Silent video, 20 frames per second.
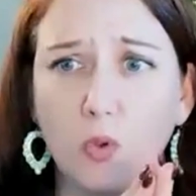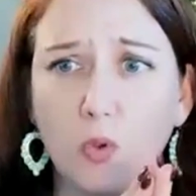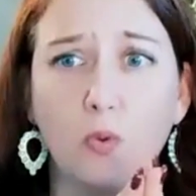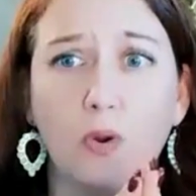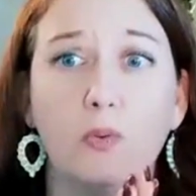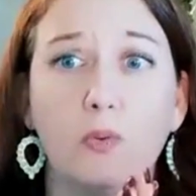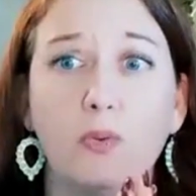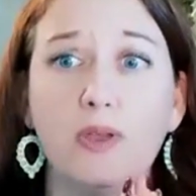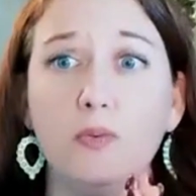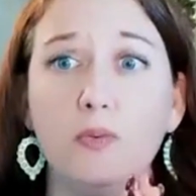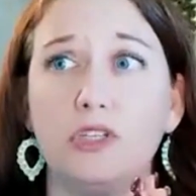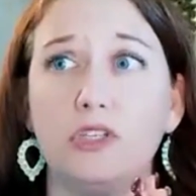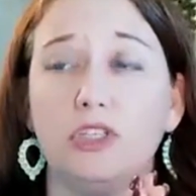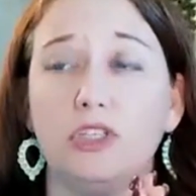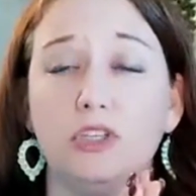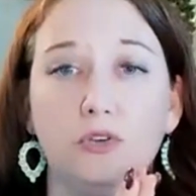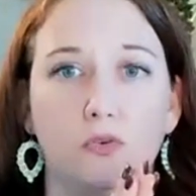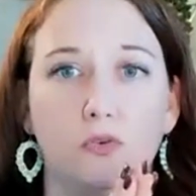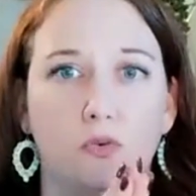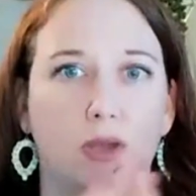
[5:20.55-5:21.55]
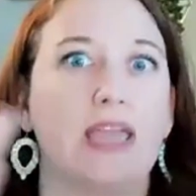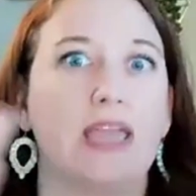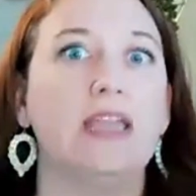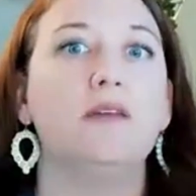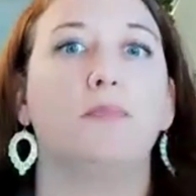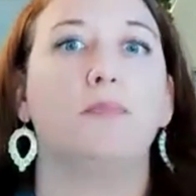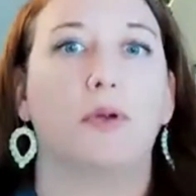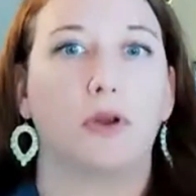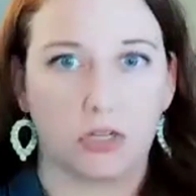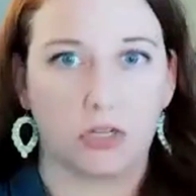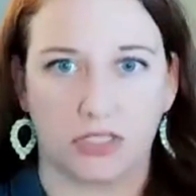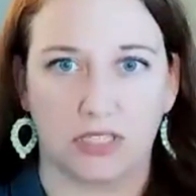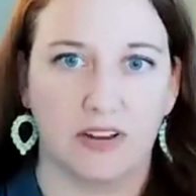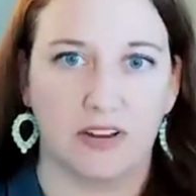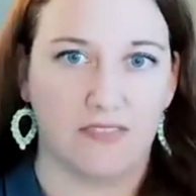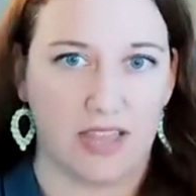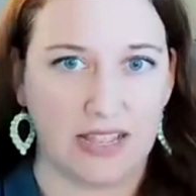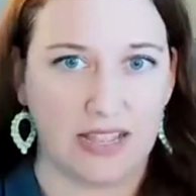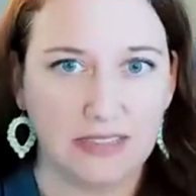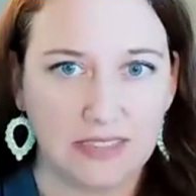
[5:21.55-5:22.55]
where we would do in-person
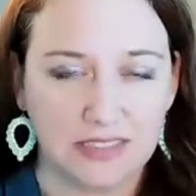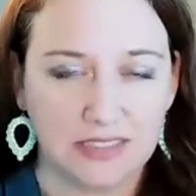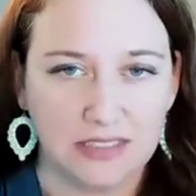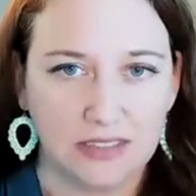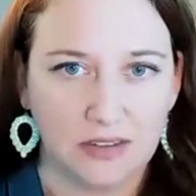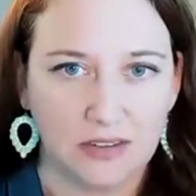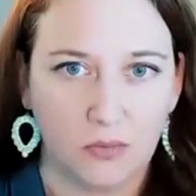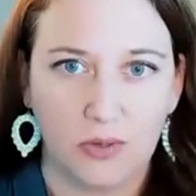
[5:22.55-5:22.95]
events,